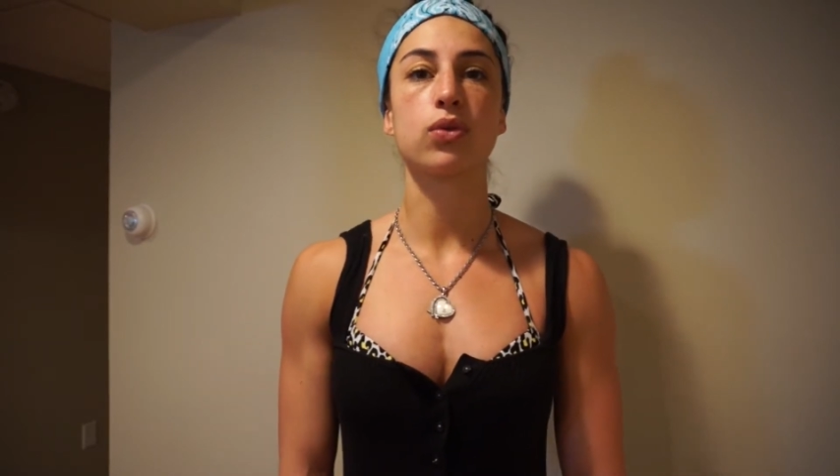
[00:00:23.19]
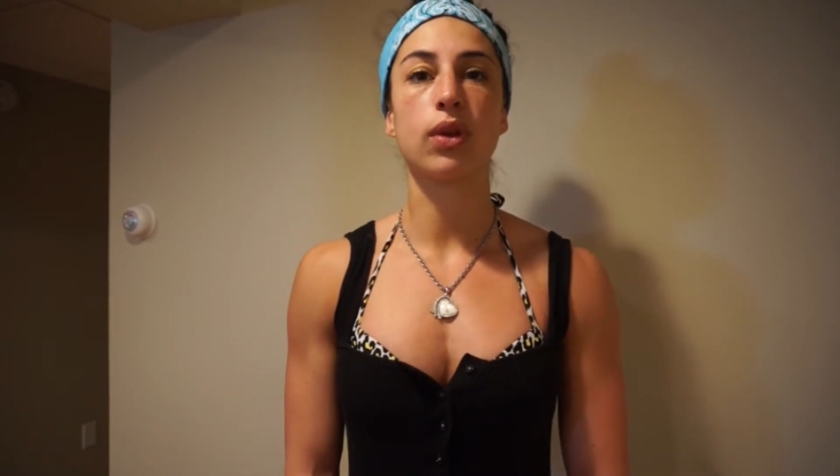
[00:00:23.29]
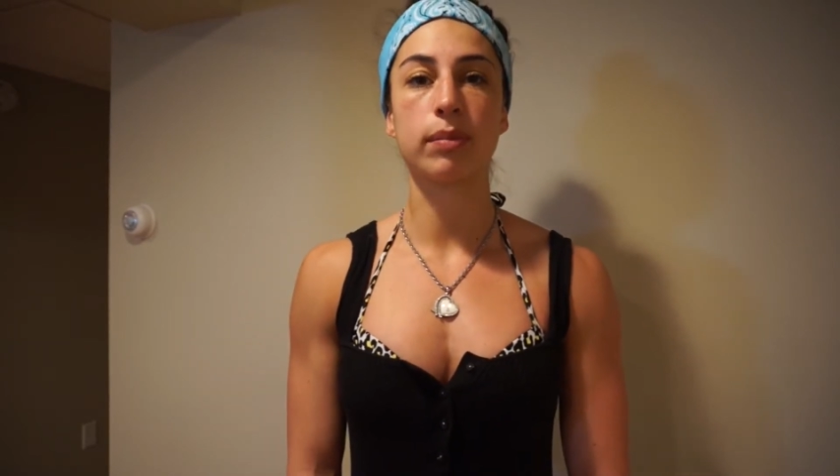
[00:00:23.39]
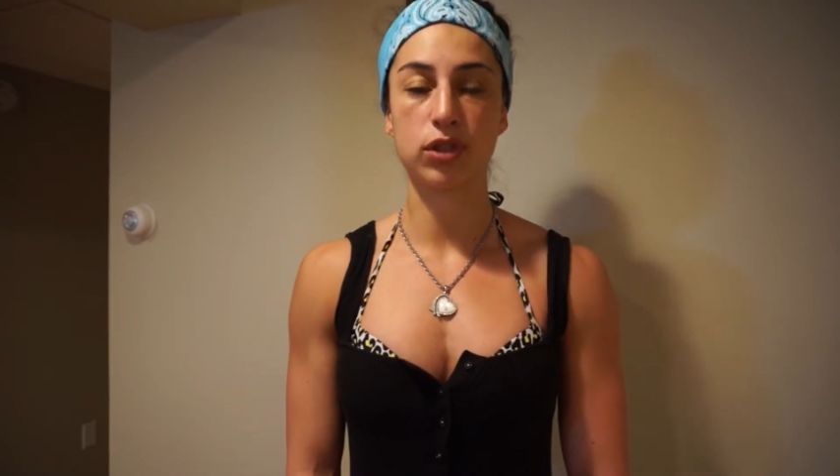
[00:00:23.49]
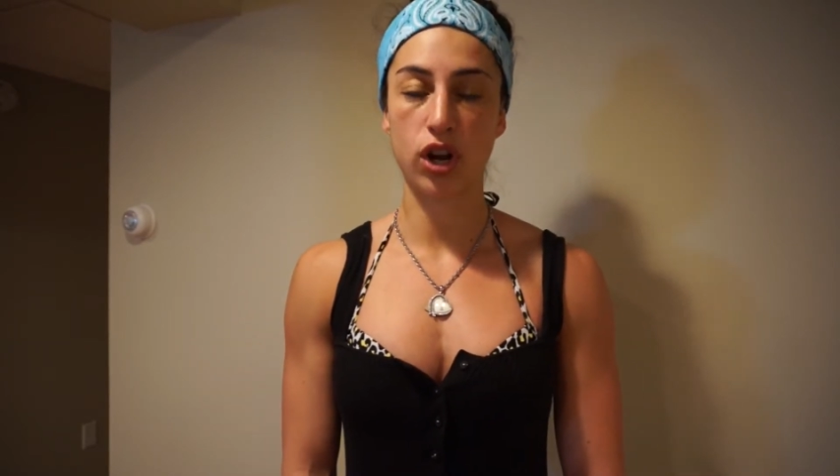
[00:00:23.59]

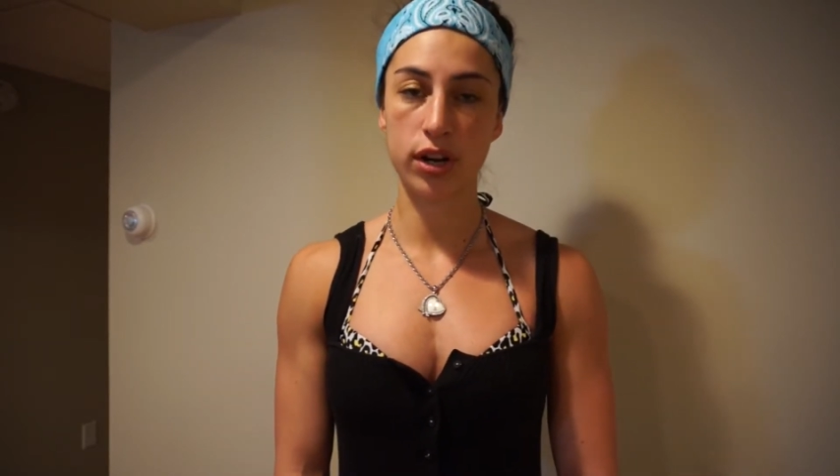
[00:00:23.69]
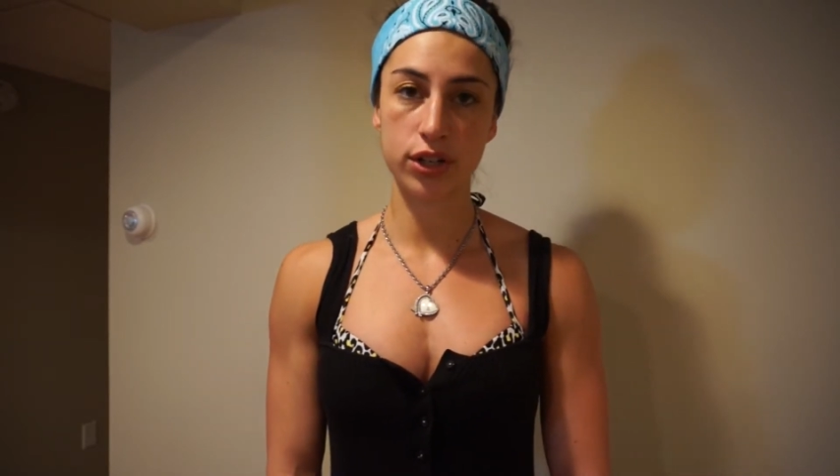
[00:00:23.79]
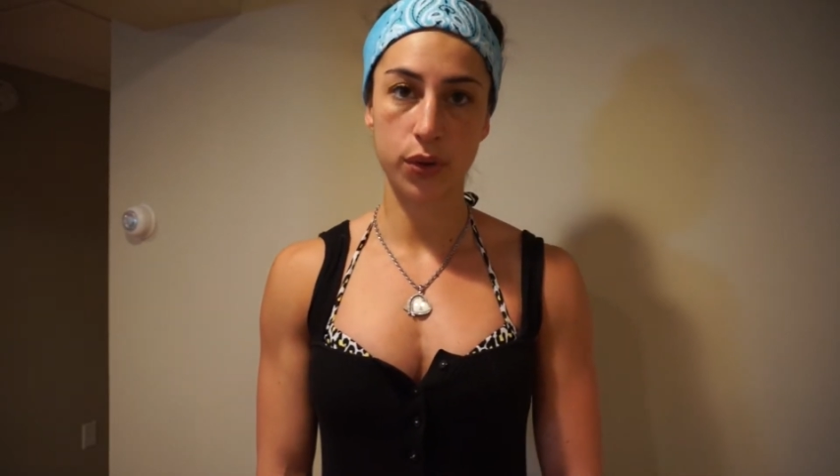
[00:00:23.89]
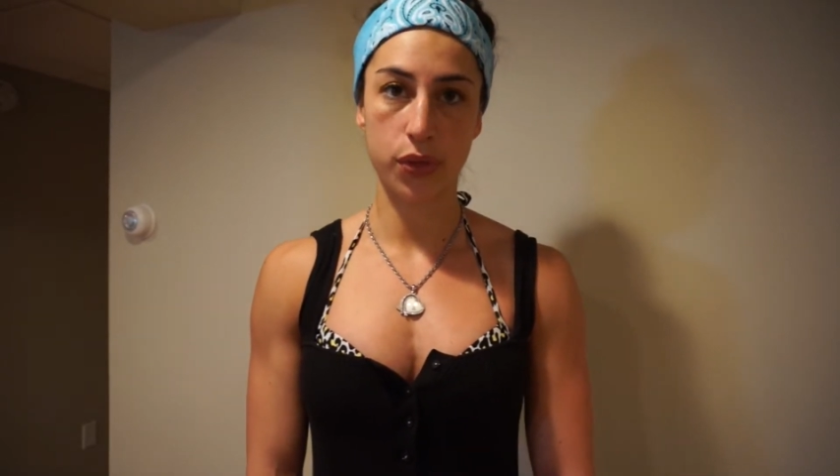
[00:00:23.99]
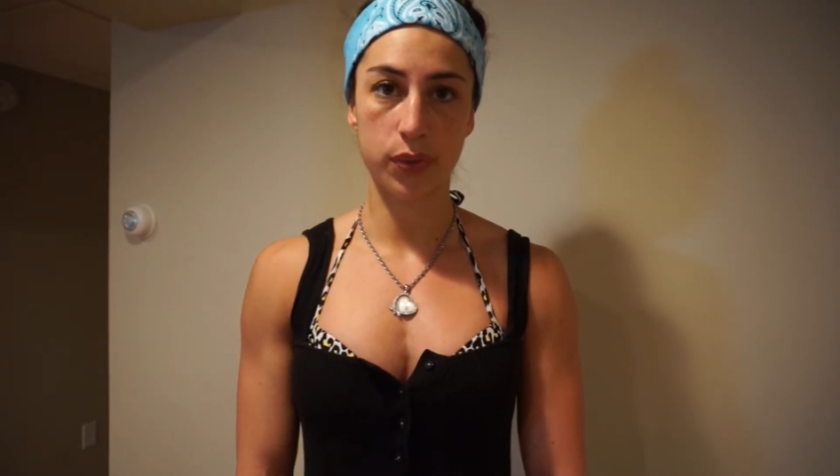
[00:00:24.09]
I'm starting
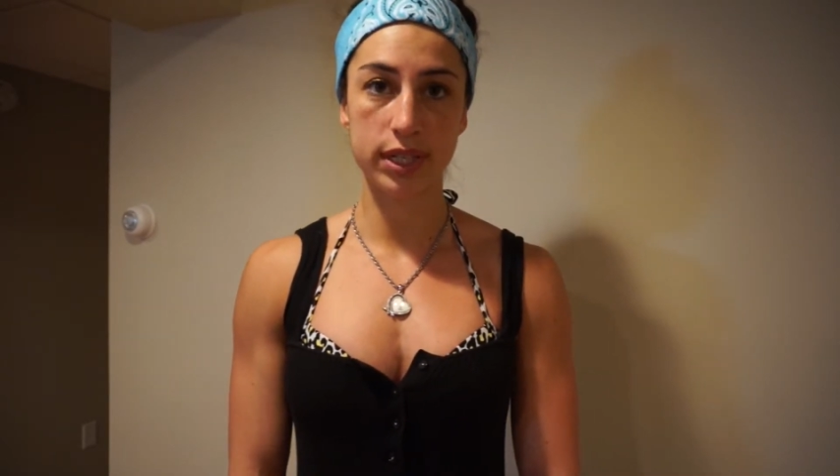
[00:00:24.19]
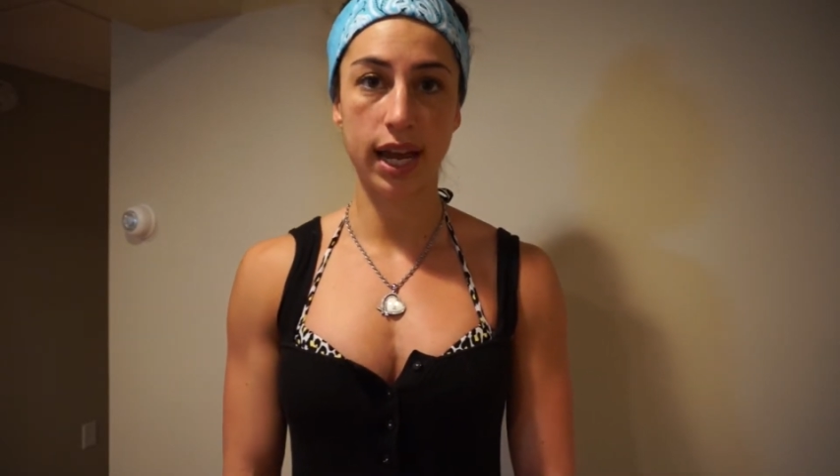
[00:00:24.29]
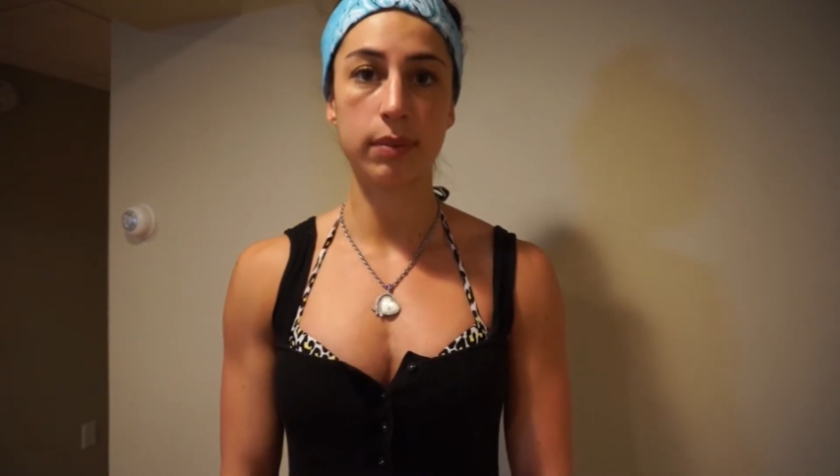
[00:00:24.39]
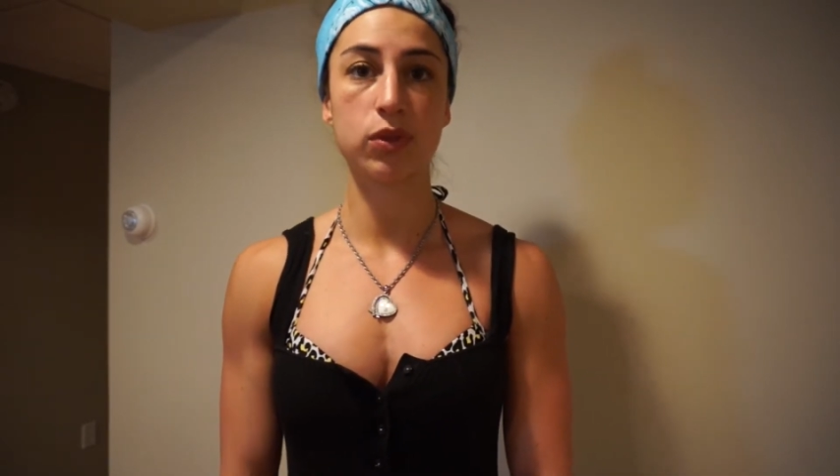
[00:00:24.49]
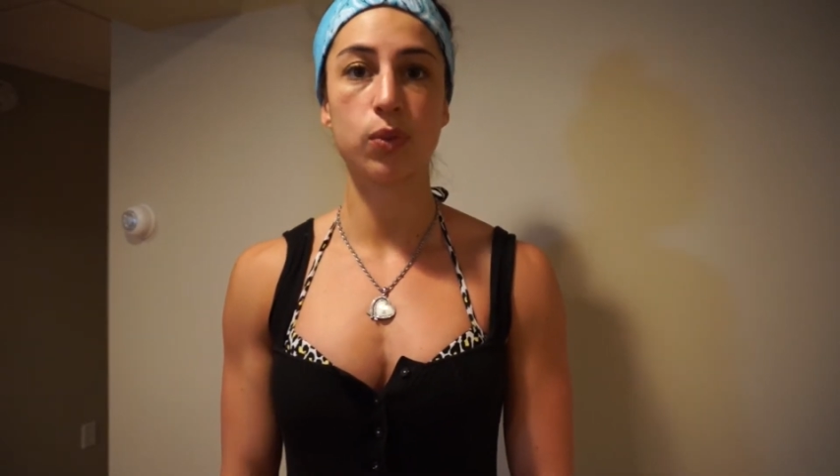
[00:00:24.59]
to do it three
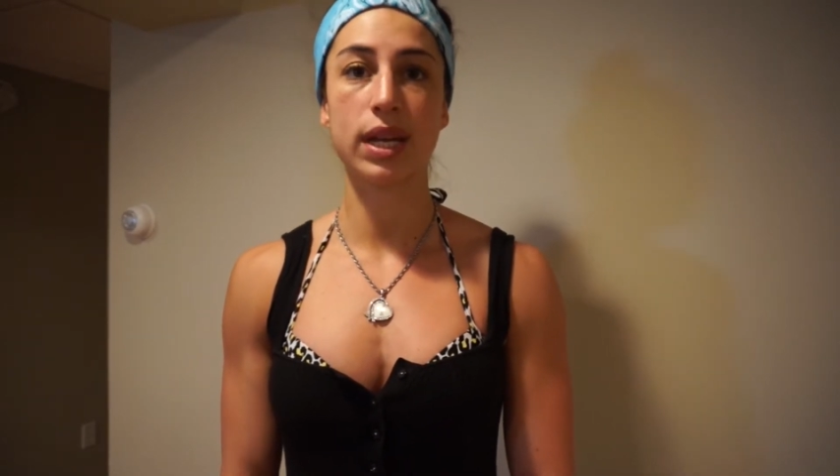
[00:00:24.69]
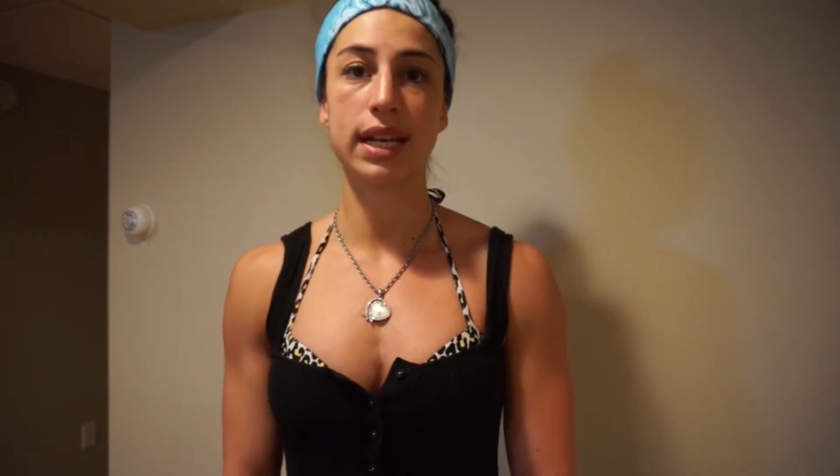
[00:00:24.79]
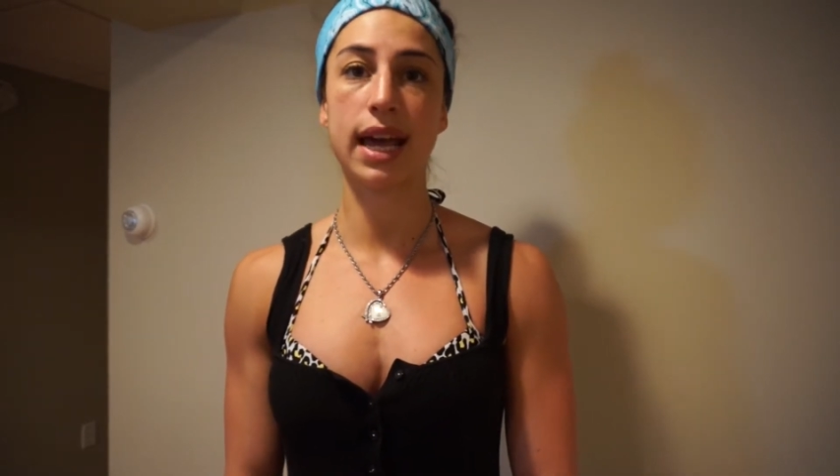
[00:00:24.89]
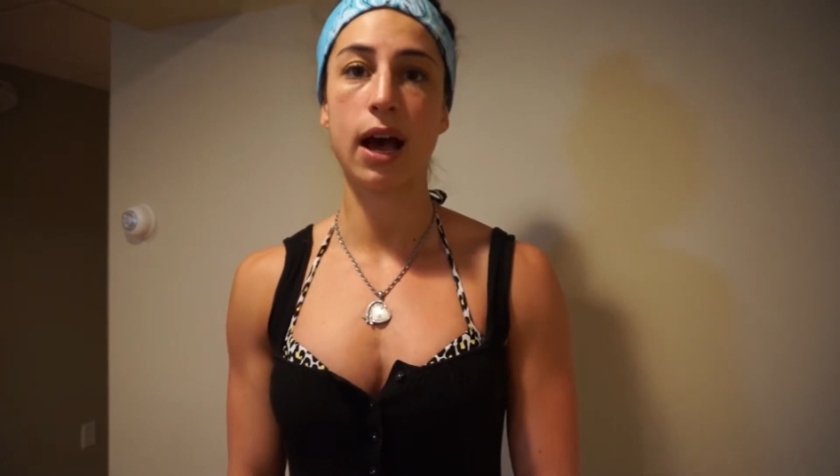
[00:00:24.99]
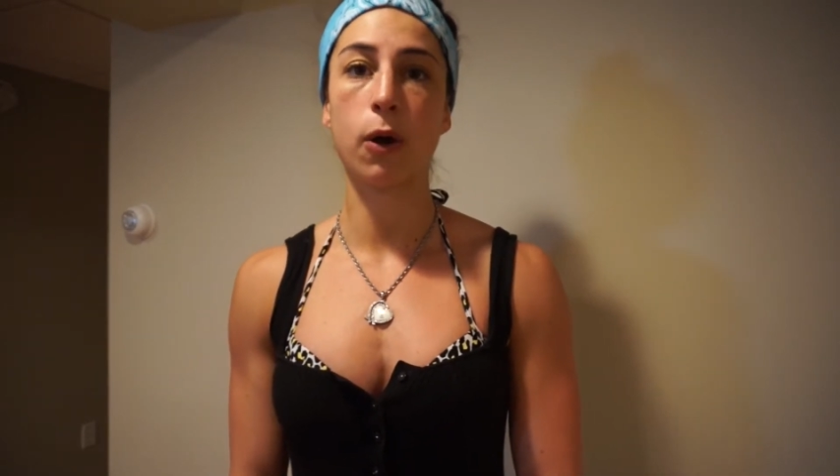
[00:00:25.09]
times a
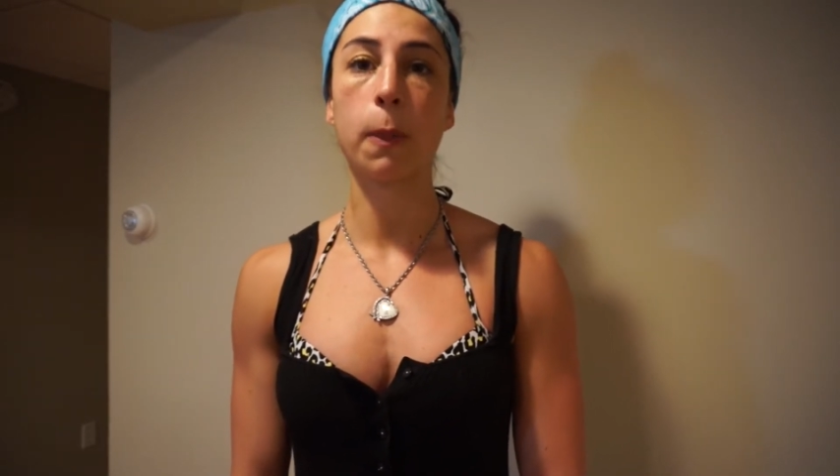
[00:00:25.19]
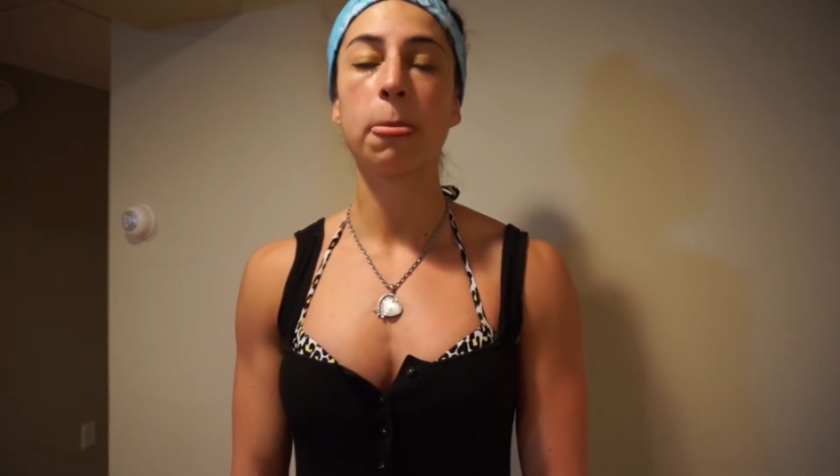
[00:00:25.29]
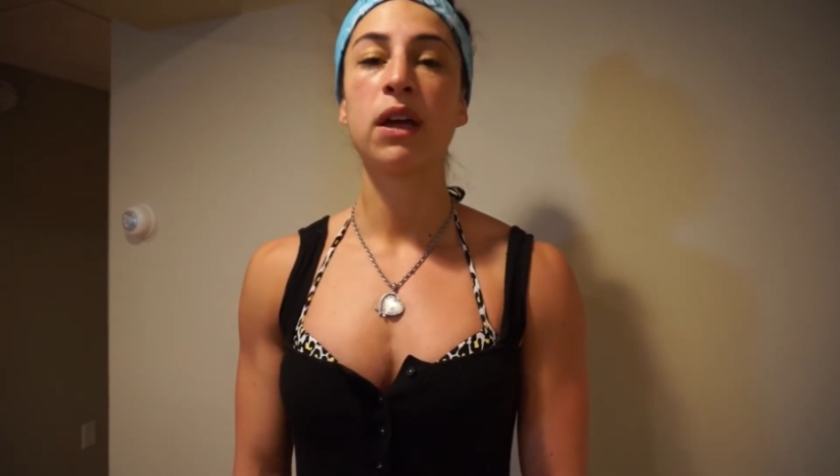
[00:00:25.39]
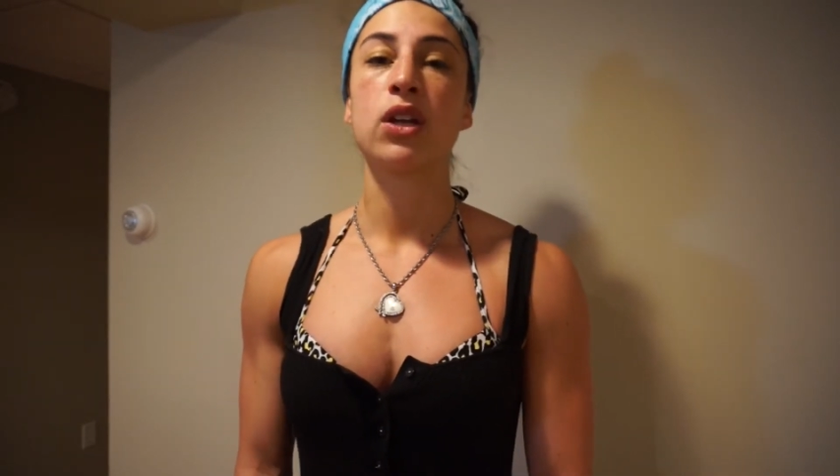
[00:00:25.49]
week now.